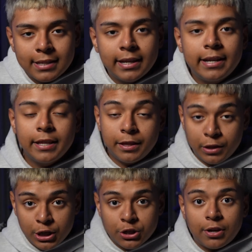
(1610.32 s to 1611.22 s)
I said,
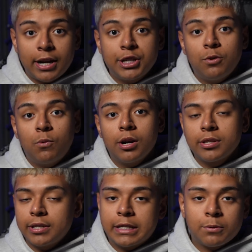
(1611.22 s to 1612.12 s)
this strategy
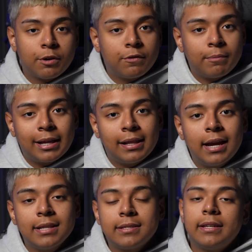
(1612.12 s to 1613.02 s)
works. It's worked for my
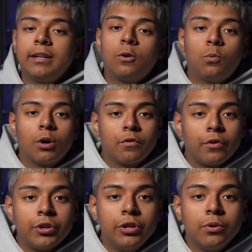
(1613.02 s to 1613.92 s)
clients, and it'll work
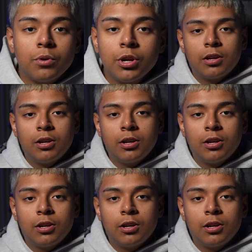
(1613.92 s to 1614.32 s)
for you.